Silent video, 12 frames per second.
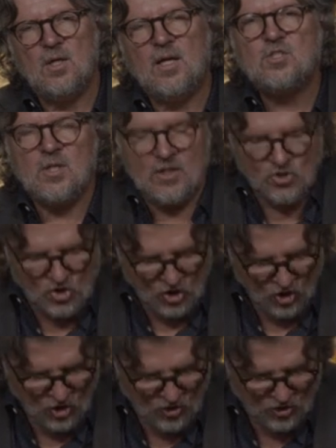It's an
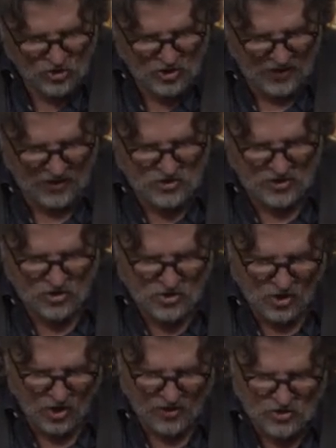internal change that
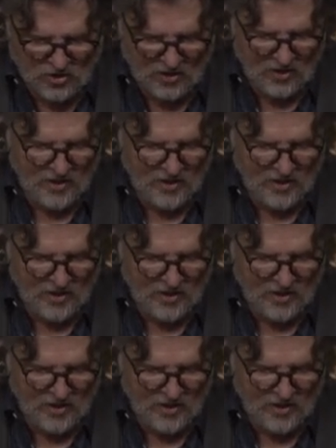starts.